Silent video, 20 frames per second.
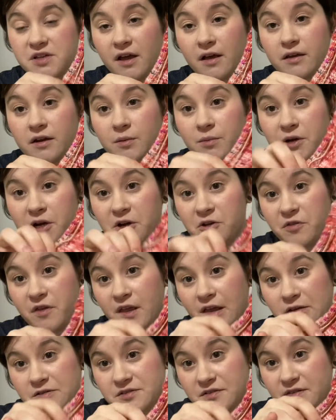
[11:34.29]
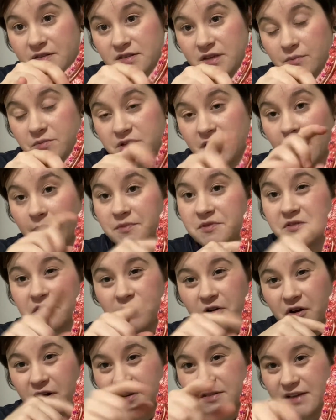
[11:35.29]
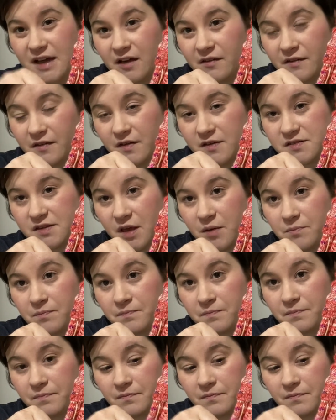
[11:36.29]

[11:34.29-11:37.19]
I'm gonna do the heels at the same time so they're exactly the same.